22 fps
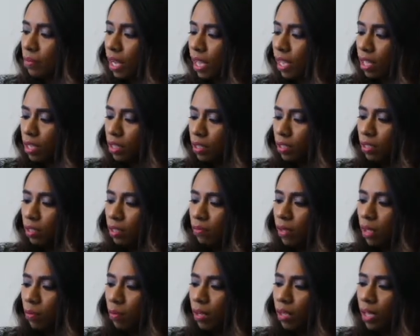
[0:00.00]

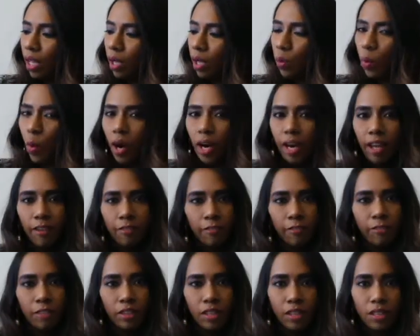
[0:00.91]
maybe 1.5
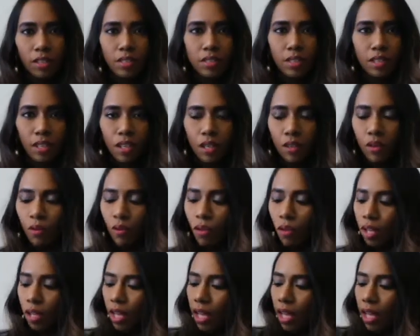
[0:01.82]
years ago,